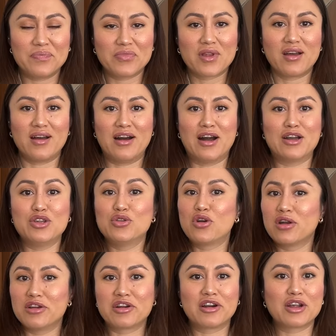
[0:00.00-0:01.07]
You're
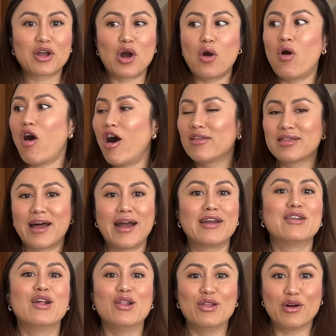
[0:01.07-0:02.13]
going to go online,
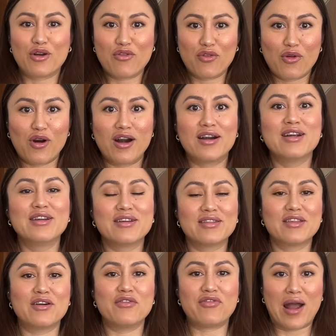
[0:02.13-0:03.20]
look for
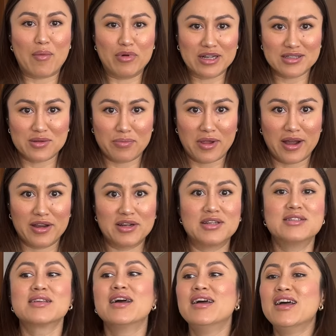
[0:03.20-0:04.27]
the fabric suppliers.
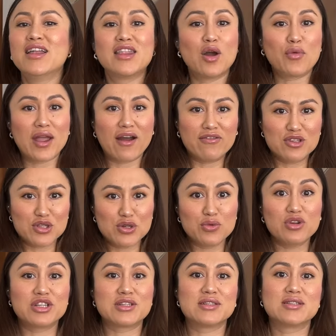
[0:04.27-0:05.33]
Then we have two, which
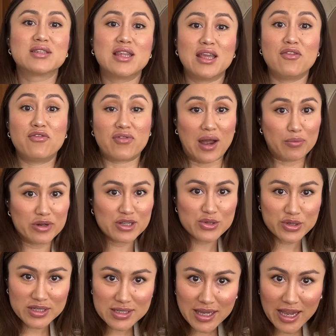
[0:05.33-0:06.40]
is the fabric
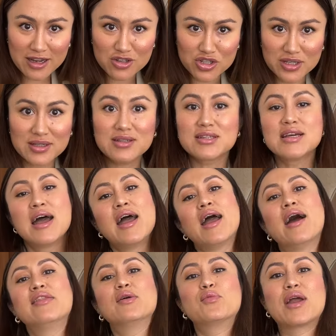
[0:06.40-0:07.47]
sourcing agent. And
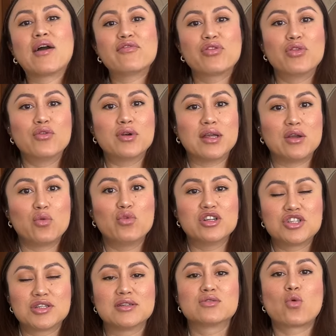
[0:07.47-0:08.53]
then we have three, which
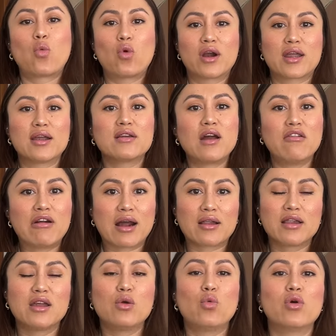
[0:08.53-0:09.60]
is working directly
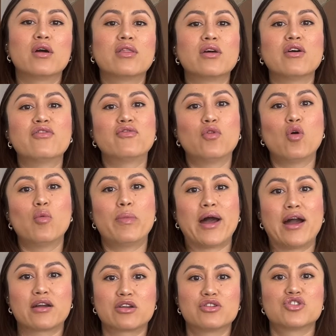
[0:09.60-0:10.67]
with a full
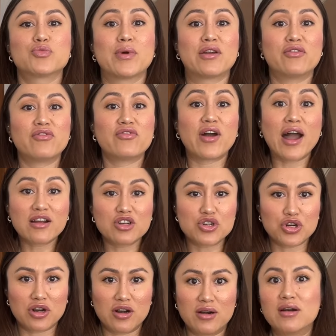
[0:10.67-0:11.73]
package
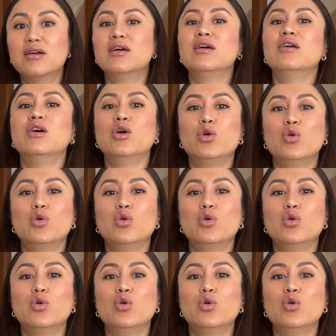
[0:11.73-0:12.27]
manufacturer who